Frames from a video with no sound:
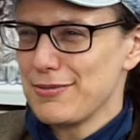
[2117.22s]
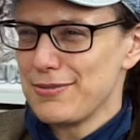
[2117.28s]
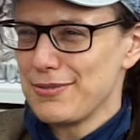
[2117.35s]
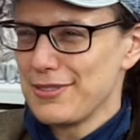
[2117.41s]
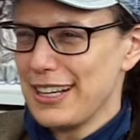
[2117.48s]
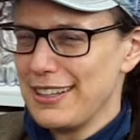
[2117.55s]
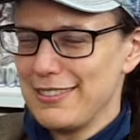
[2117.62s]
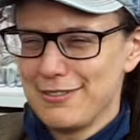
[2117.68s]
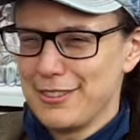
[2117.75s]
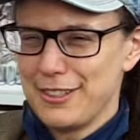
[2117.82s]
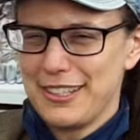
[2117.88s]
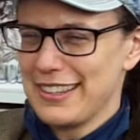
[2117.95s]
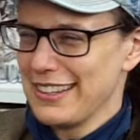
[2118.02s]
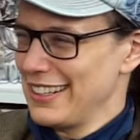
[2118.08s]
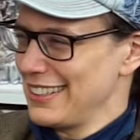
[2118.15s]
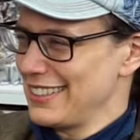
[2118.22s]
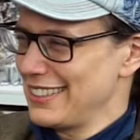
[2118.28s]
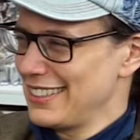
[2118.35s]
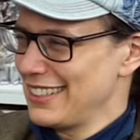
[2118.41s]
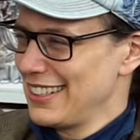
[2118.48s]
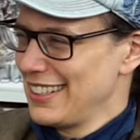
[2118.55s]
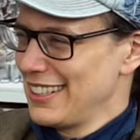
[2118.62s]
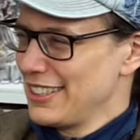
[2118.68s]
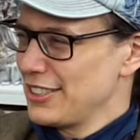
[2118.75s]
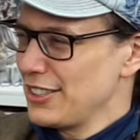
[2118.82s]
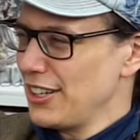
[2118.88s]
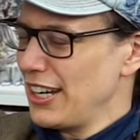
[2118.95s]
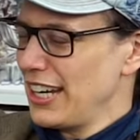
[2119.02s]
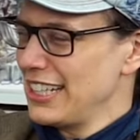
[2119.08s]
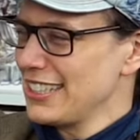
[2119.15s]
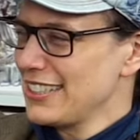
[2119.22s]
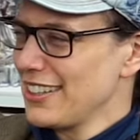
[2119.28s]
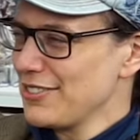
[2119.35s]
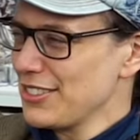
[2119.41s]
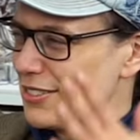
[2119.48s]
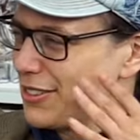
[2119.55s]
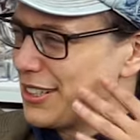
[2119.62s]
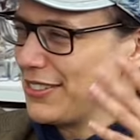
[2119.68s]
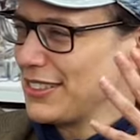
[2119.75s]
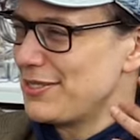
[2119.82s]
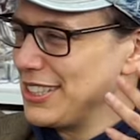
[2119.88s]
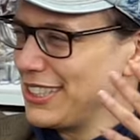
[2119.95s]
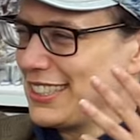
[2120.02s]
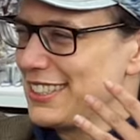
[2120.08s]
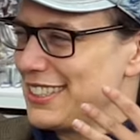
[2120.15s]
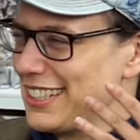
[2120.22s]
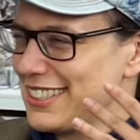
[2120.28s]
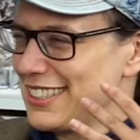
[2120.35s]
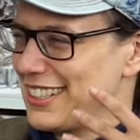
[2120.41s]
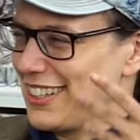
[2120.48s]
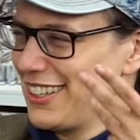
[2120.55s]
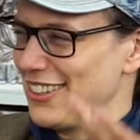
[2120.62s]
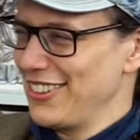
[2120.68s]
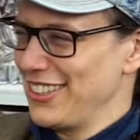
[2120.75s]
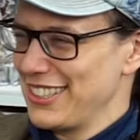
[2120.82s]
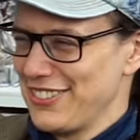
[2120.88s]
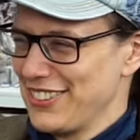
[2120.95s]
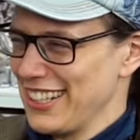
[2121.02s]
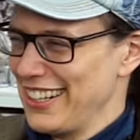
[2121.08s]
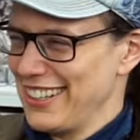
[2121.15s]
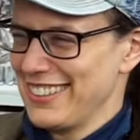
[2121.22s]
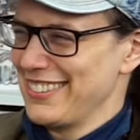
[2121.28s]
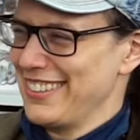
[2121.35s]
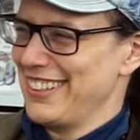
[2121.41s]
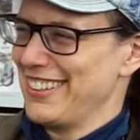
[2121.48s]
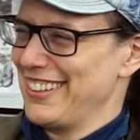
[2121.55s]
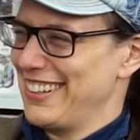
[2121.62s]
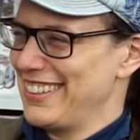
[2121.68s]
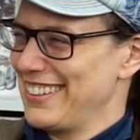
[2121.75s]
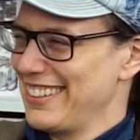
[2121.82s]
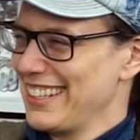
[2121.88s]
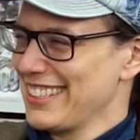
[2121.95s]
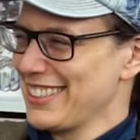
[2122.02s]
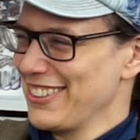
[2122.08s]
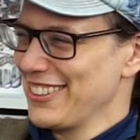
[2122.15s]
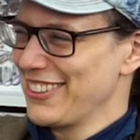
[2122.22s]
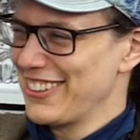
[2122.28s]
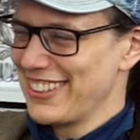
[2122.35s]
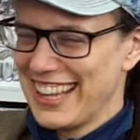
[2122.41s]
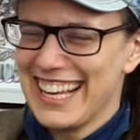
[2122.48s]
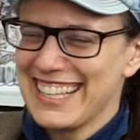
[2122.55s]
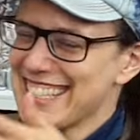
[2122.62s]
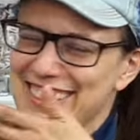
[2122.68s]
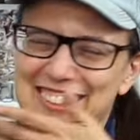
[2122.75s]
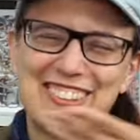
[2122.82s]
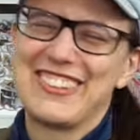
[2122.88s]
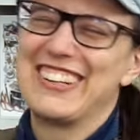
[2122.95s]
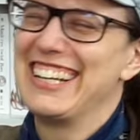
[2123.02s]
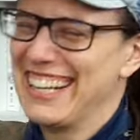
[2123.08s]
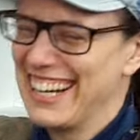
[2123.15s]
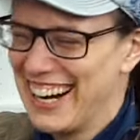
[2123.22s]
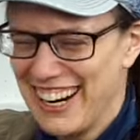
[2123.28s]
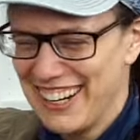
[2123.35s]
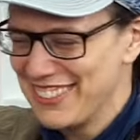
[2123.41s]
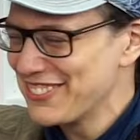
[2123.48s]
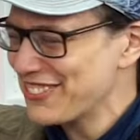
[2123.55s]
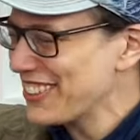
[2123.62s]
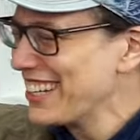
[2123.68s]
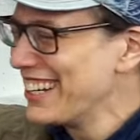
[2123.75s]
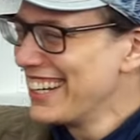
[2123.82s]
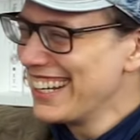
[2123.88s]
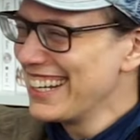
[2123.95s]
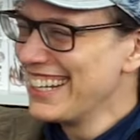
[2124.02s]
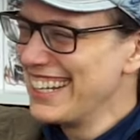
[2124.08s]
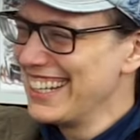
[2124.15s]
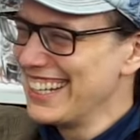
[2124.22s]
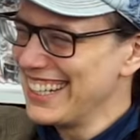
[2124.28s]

like, ruthless. So anytime someone gives me a suggestion, I always feel like, oh no, that's not good enough.